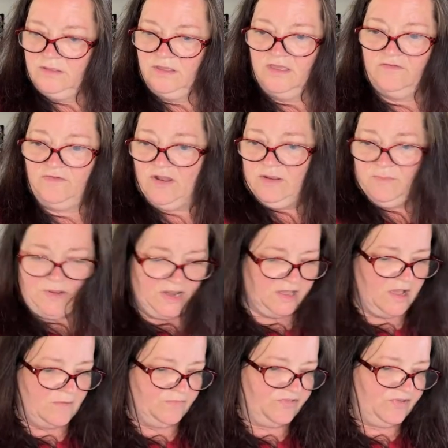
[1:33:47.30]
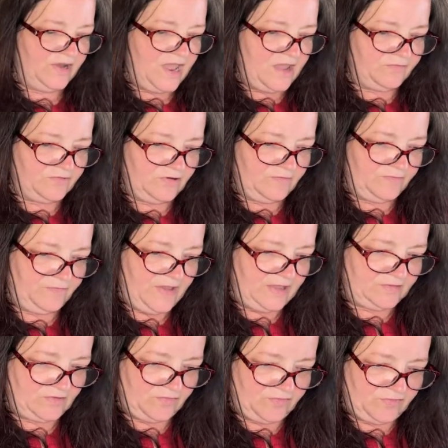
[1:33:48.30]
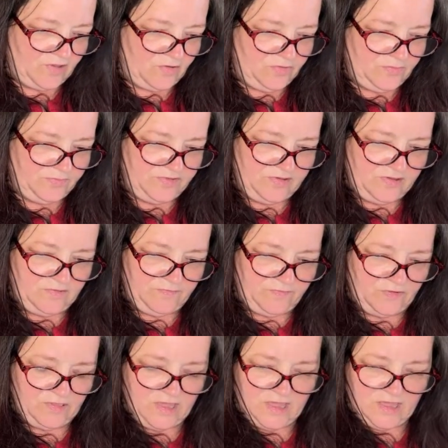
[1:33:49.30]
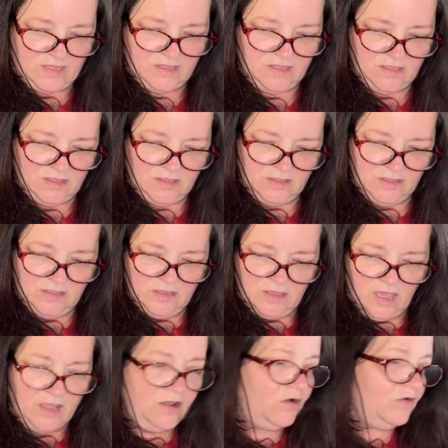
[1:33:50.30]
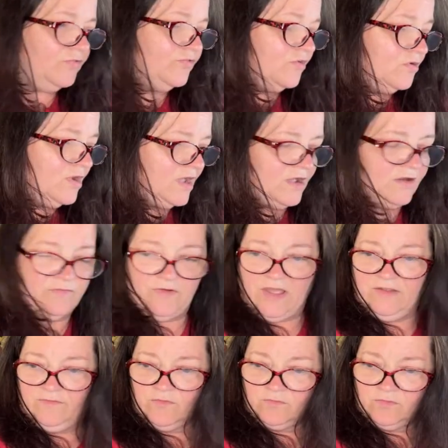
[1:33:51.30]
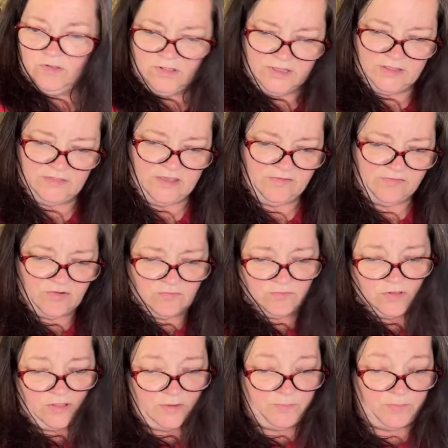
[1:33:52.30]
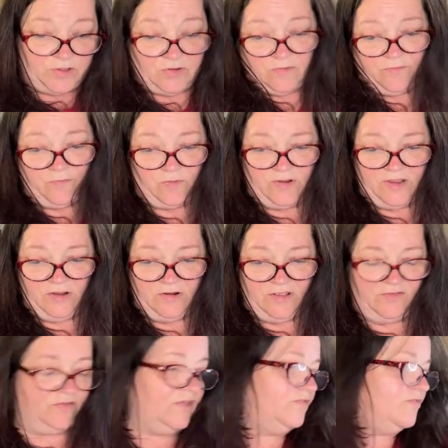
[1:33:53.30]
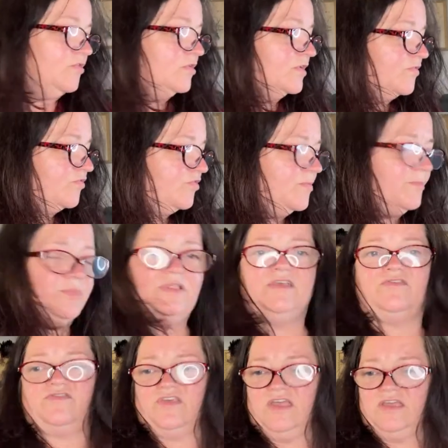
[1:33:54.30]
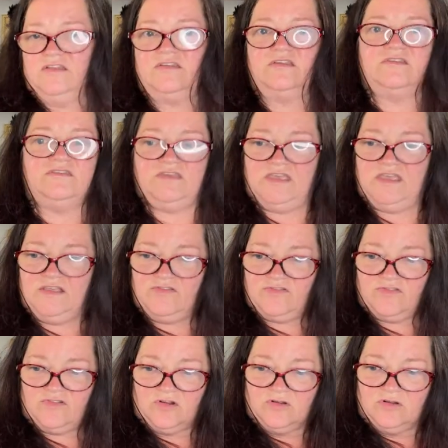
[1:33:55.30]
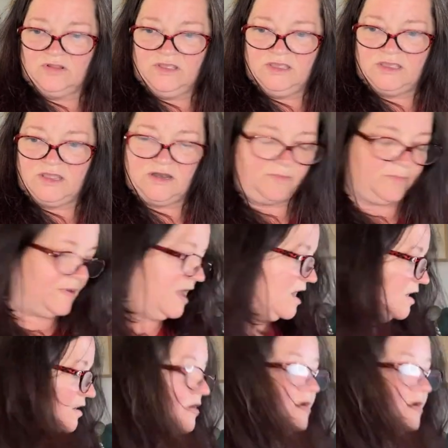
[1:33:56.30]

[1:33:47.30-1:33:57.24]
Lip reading: If anybody comes in after the fact, I'll sell them to you for that. I also have, these are really beautiful earrings. These are simply signed to D sterling in the back.